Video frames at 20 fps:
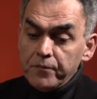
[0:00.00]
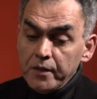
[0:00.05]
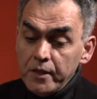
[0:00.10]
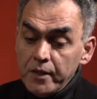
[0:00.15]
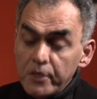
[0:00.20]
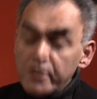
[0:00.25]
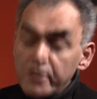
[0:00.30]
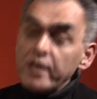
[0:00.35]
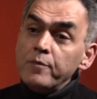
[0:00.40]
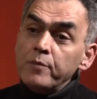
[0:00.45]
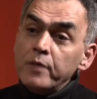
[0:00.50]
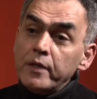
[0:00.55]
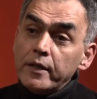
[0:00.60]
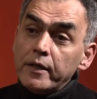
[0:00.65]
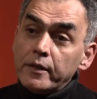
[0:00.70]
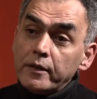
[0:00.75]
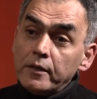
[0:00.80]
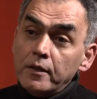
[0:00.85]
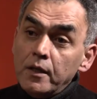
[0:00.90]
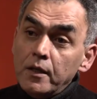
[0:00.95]
he came
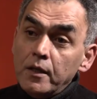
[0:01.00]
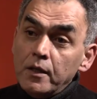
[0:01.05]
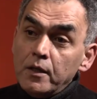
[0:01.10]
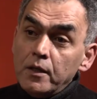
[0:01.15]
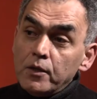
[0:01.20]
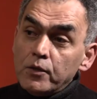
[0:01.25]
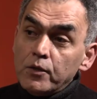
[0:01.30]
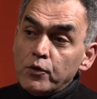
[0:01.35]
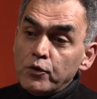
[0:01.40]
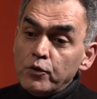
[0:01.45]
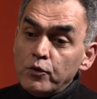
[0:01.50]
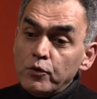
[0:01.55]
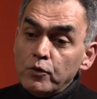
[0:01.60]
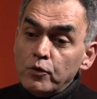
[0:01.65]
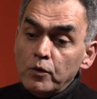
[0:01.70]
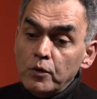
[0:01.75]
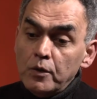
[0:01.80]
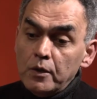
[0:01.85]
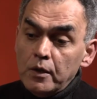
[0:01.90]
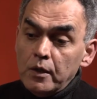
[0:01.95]
here
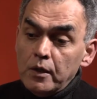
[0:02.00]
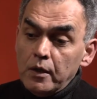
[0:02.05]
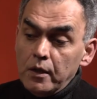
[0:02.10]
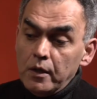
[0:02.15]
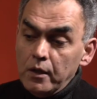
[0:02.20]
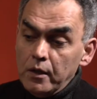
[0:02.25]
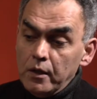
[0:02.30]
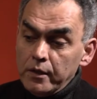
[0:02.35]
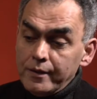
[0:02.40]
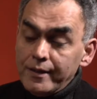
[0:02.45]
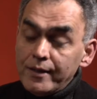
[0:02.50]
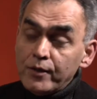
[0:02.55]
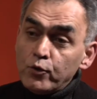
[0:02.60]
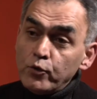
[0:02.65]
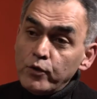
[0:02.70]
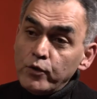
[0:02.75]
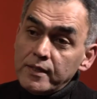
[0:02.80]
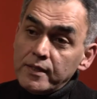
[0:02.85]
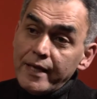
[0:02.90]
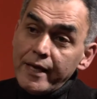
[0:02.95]
to uh, get
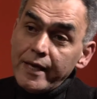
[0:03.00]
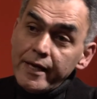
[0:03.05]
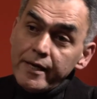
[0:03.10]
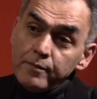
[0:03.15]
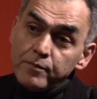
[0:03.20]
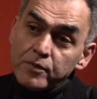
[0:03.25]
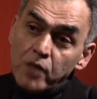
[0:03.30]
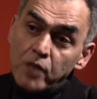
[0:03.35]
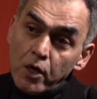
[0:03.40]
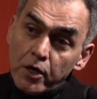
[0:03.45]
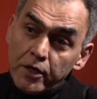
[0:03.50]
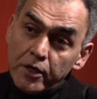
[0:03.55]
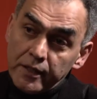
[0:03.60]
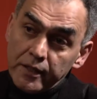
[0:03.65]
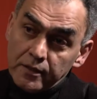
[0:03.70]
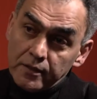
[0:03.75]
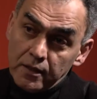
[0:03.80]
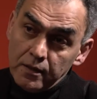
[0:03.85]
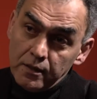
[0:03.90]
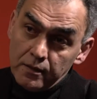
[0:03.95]
to his aims
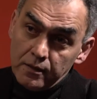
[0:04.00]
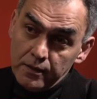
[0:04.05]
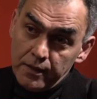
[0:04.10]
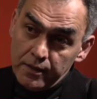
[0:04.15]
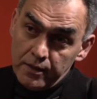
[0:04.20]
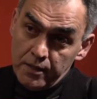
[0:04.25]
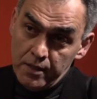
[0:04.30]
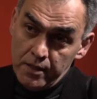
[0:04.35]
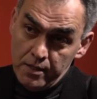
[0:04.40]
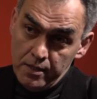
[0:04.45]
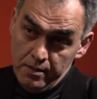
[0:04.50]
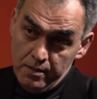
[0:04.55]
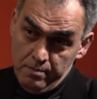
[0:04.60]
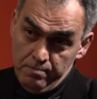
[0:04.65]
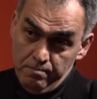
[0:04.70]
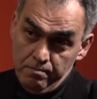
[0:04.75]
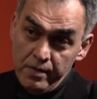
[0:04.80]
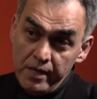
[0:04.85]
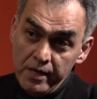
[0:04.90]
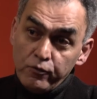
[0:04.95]
target that he
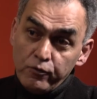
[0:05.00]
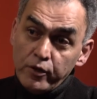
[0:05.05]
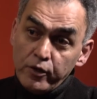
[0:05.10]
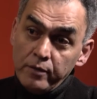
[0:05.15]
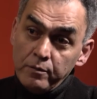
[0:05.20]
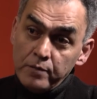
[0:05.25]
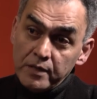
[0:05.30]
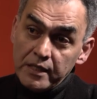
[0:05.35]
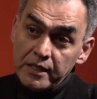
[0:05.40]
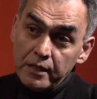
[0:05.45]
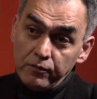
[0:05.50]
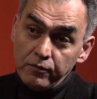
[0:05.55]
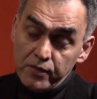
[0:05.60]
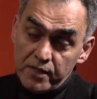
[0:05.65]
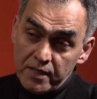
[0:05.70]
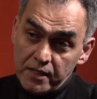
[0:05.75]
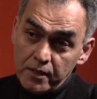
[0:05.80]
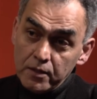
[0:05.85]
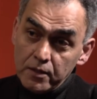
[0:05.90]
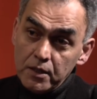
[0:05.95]
made for himself
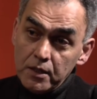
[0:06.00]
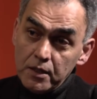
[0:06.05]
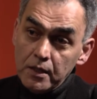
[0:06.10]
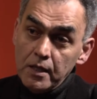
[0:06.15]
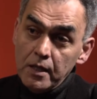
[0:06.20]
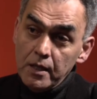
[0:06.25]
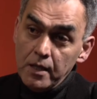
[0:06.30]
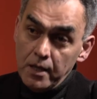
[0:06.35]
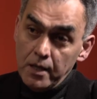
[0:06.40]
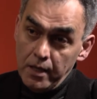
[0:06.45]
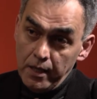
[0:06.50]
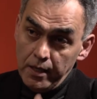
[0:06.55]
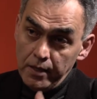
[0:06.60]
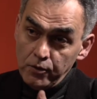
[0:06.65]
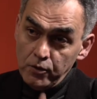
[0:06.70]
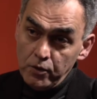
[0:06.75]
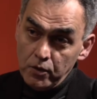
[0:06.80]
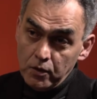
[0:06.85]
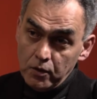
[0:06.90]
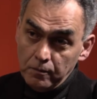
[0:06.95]
study
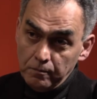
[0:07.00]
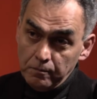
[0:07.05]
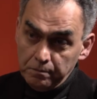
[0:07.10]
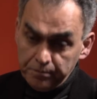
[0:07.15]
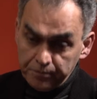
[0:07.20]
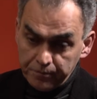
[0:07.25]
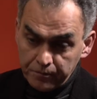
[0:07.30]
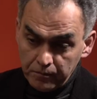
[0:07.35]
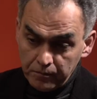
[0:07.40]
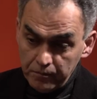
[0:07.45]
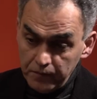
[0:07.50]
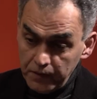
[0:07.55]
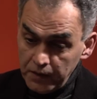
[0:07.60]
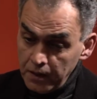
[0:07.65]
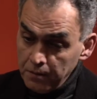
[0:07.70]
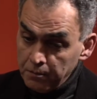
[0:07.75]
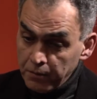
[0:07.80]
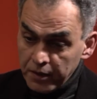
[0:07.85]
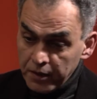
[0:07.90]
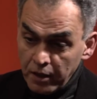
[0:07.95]
and you know
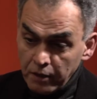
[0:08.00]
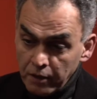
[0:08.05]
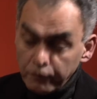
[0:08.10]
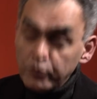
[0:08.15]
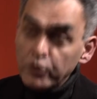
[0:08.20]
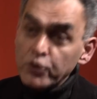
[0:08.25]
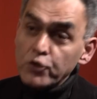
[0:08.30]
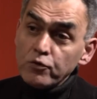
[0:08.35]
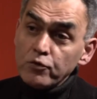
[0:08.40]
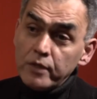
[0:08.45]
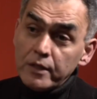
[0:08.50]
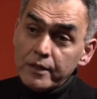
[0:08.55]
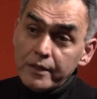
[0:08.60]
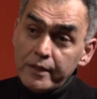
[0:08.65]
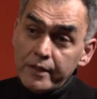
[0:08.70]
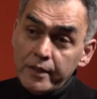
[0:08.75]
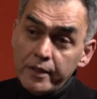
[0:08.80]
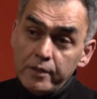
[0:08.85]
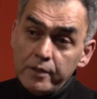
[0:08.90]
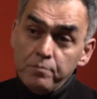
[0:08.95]
but
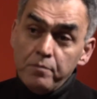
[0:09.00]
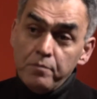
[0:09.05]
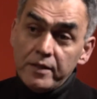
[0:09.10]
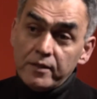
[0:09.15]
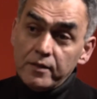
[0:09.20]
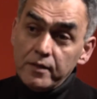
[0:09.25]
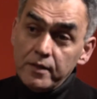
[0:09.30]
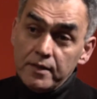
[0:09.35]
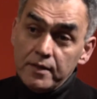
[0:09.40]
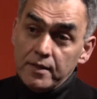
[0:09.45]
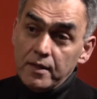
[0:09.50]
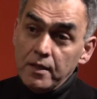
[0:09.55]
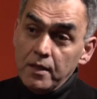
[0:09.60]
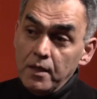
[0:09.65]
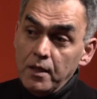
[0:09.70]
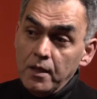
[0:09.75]
unfortunately he met these